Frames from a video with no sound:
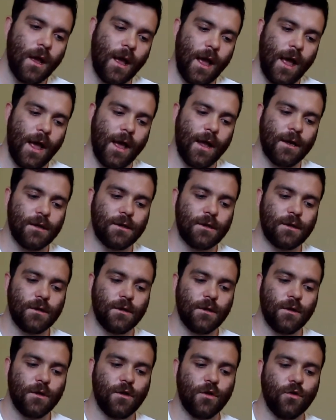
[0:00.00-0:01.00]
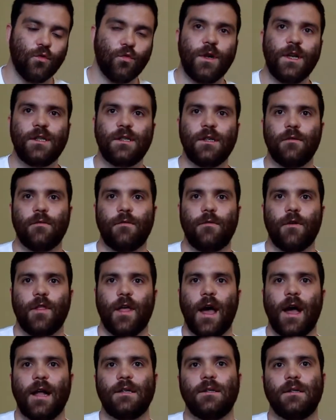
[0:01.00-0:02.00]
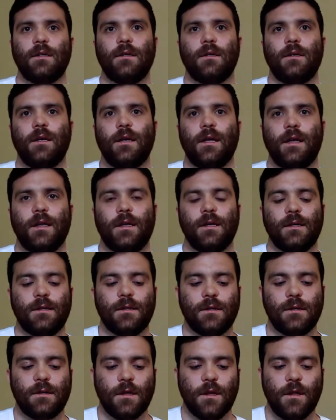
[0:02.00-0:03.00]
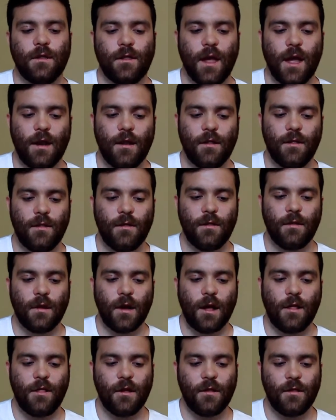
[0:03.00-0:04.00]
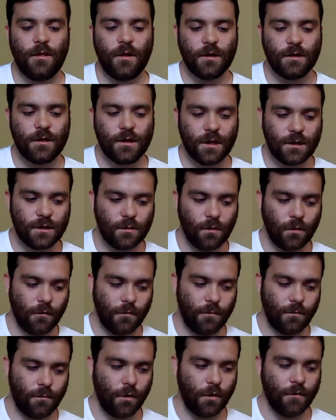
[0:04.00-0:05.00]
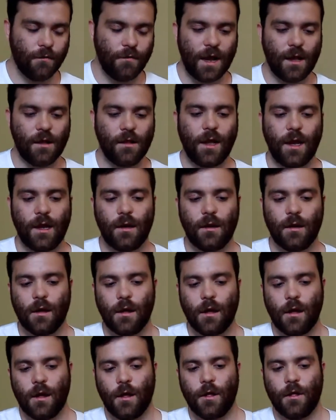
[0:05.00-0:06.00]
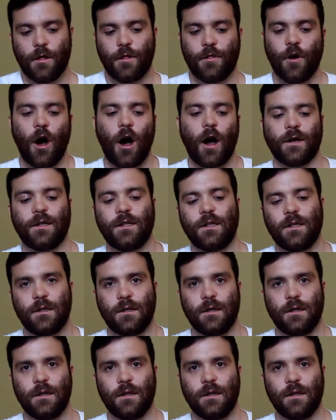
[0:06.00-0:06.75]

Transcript: And the reason for that is that I think there's this sort of prevailing thought